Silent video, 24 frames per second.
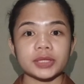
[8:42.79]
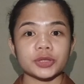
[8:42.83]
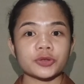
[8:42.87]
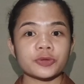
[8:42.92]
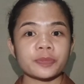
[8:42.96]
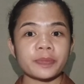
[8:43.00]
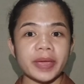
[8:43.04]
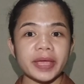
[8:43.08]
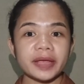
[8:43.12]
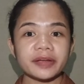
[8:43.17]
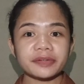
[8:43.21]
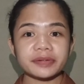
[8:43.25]

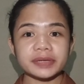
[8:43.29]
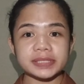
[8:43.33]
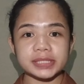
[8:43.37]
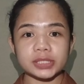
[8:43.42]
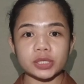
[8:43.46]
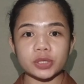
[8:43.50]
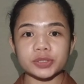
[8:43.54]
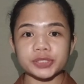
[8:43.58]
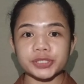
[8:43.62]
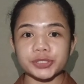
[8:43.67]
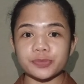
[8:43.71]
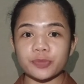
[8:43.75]
To make
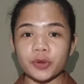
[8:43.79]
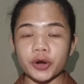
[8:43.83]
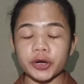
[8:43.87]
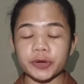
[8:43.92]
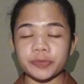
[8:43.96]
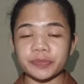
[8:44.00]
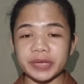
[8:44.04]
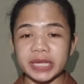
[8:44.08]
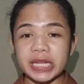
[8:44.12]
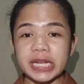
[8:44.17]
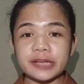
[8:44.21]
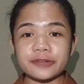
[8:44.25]
results
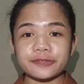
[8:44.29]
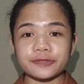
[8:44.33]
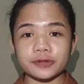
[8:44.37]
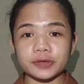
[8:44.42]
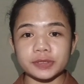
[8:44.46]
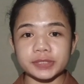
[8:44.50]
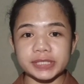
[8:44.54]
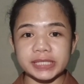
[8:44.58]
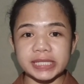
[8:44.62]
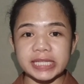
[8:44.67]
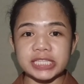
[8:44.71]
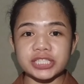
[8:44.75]
more
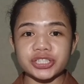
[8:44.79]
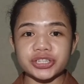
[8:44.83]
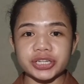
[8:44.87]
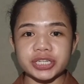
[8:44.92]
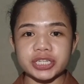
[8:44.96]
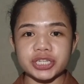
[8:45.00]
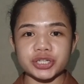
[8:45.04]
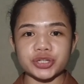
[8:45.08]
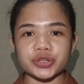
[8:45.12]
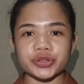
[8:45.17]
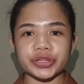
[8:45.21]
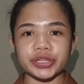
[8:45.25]
meaningful,
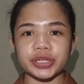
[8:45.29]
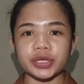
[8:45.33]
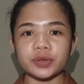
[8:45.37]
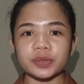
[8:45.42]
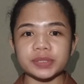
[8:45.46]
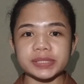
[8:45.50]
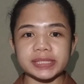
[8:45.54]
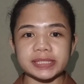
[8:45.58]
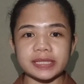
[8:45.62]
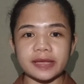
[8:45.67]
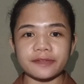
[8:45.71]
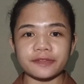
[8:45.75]
teachers should
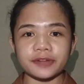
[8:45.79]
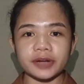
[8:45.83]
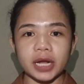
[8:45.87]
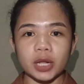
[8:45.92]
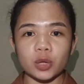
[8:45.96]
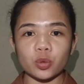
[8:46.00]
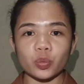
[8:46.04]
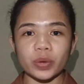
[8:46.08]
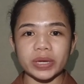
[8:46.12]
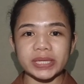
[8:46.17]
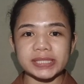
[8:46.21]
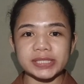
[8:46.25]
use
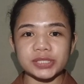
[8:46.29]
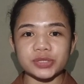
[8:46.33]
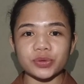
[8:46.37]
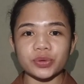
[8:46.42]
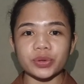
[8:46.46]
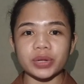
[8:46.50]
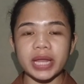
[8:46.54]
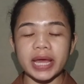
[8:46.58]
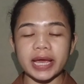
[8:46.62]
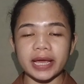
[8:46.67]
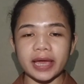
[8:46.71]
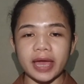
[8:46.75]
several ways to
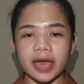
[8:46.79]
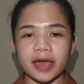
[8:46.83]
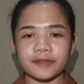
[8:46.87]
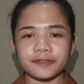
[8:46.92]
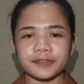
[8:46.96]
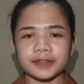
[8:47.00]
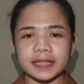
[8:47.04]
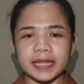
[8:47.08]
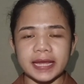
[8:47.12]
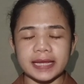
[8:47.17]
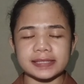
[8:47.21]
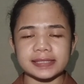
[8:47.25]
collect
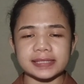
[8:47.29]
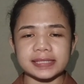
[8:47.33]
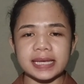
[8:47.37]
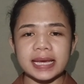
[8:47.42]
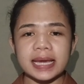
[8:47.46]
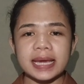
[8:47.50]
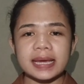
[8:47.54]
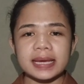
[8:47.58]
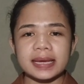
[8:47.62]
evidence